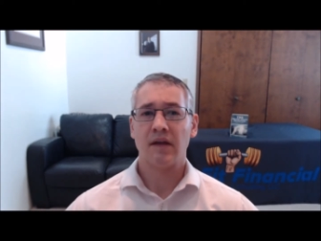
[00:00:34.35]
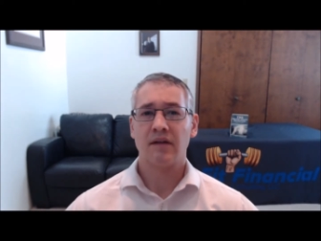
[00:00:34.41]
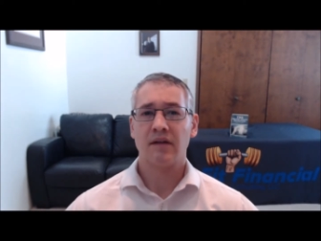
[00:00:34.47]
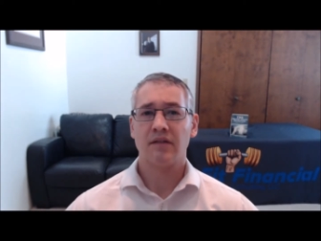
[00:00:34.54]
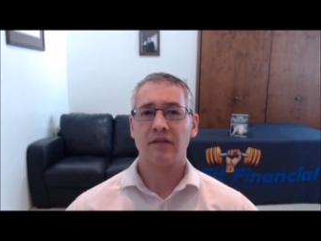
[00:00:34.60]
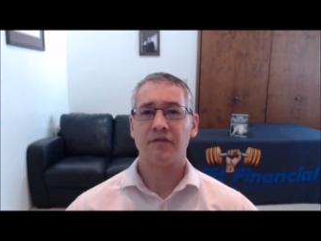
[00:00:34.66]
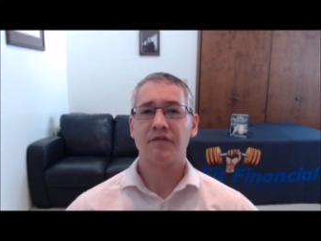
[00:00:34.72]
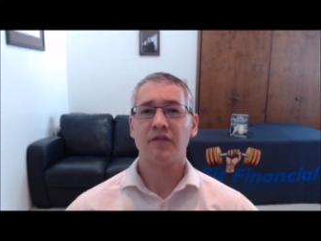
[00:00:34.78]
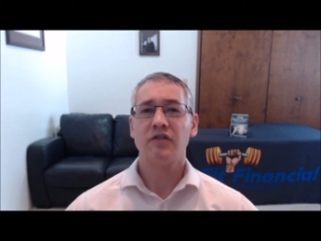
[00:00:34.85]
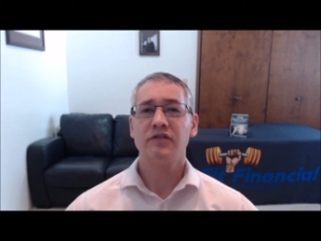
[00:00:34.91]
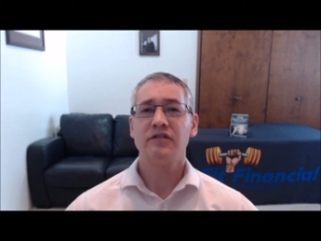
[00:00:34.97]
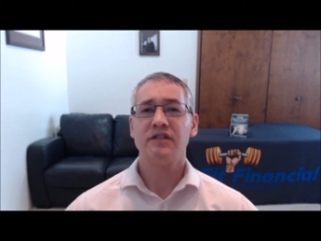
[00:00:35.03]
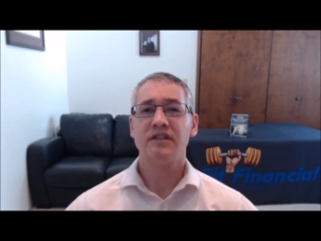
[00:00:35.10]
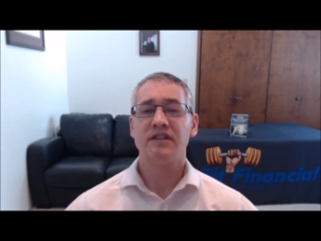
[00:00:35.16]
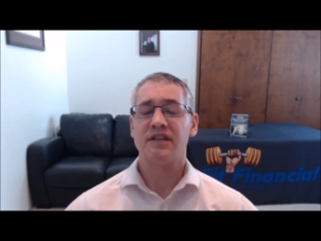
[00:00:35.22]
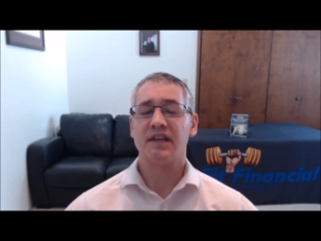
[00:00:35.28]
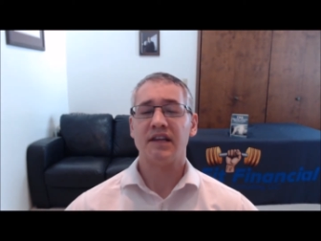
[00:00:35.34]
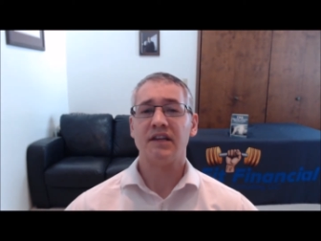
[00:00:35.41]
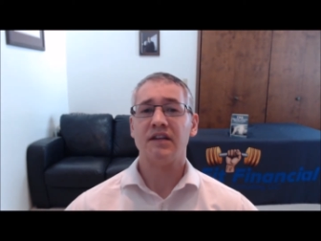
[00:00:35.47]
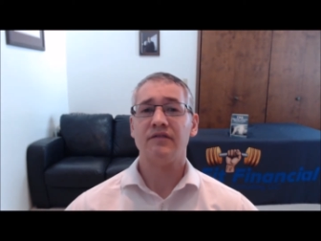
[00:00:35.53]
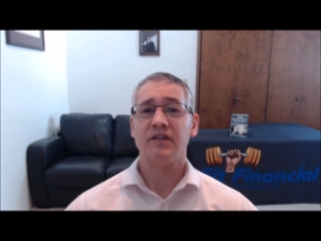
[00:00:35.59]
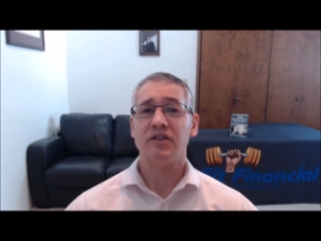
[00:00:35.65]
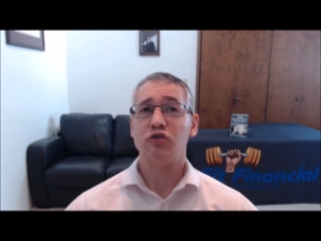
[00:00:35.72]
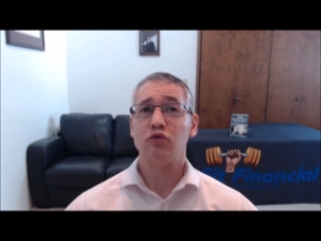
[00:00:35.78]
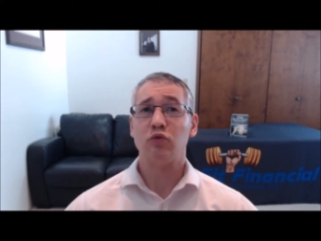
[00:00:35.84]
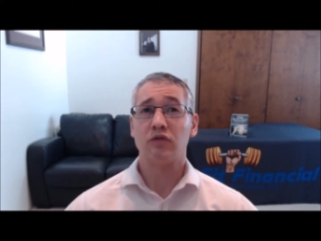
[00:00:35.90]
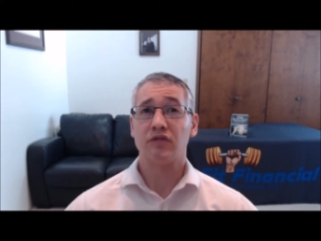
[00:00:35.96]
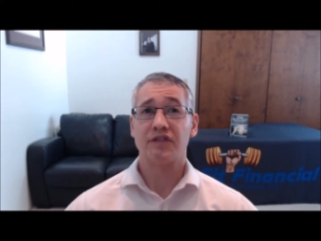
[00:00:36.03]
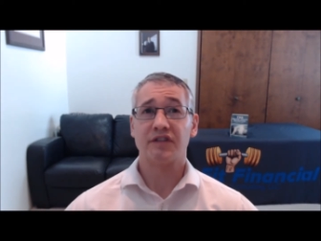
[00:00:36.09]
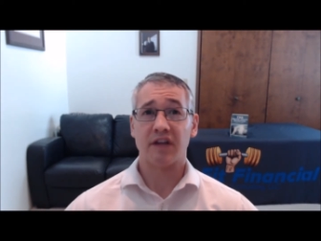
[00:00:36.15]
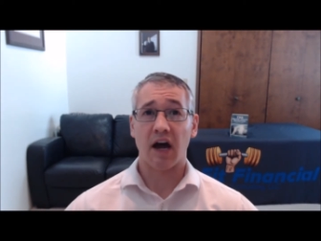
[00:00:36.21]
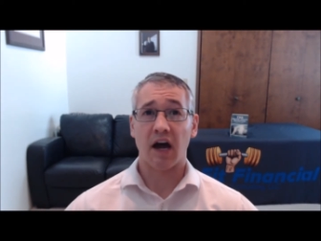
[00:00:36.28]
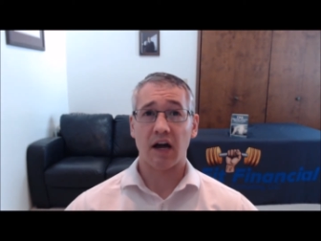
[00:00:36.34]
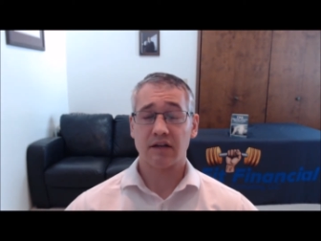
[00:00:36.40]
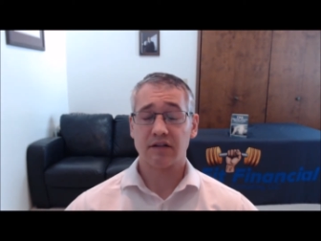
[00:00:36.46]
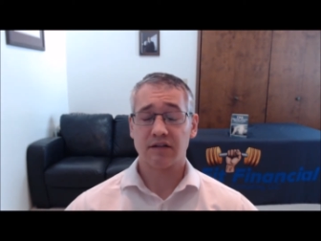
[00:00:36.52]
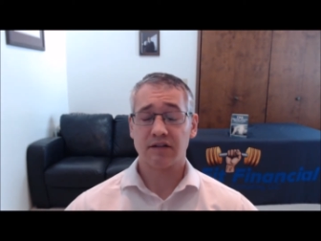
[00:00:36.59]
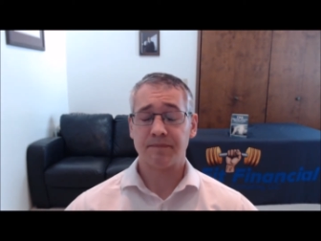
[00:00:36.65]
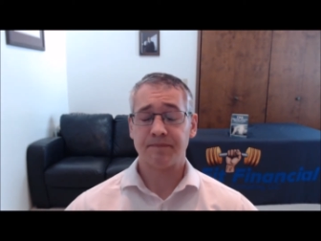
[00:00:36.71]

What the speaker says: The first is individual stocks.